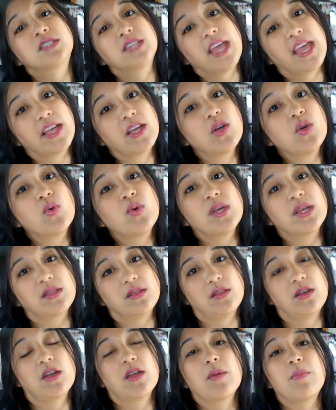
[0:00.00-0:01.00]
Take a quick
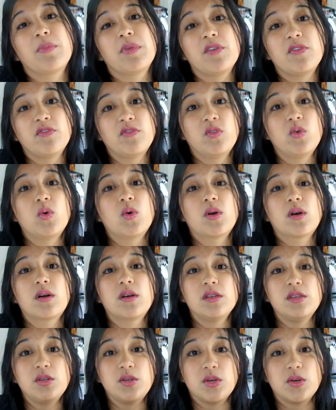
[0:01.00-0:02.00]
look
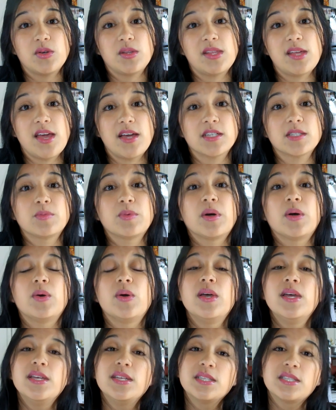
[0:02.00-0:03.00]
before you go to the
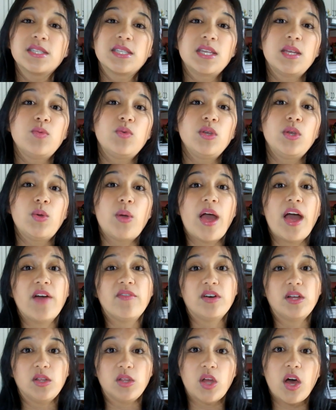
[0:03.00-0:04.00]
expo. See what you
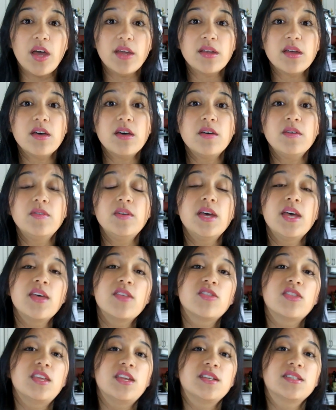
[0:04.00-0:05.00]
have a lot of,
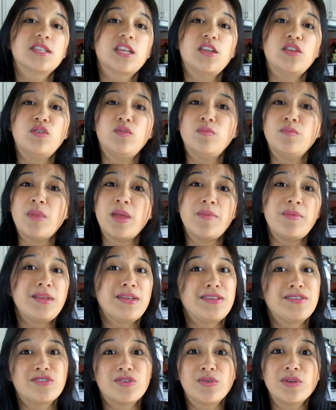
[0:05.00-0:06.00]
things that you
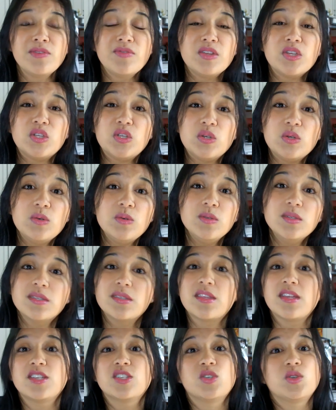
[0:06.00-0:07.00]
maybe don't even
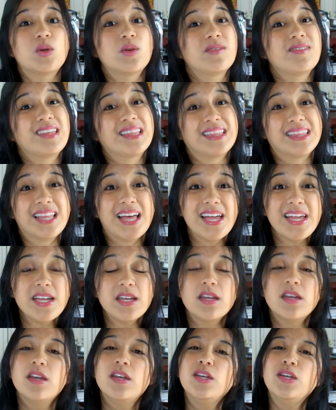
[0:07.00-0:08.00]
use, things you don't even
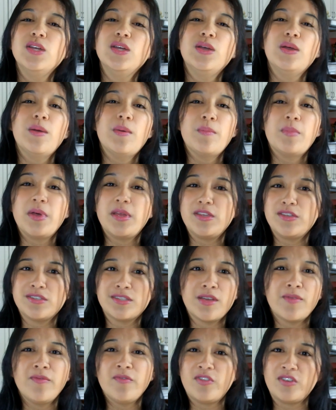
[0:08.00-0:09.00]
like, but
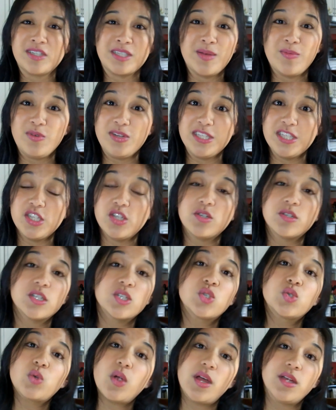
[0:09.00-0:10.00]
for some reason you're
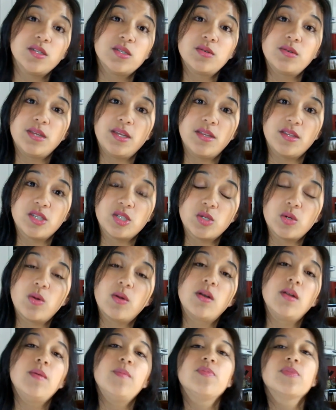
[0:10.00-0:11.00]
just drawn to it in the
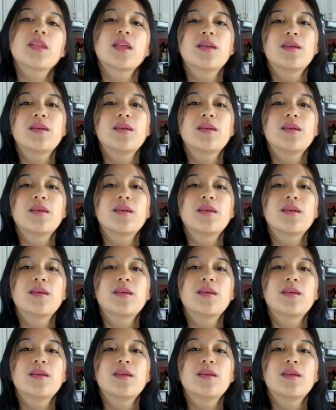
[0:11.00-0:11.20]
store.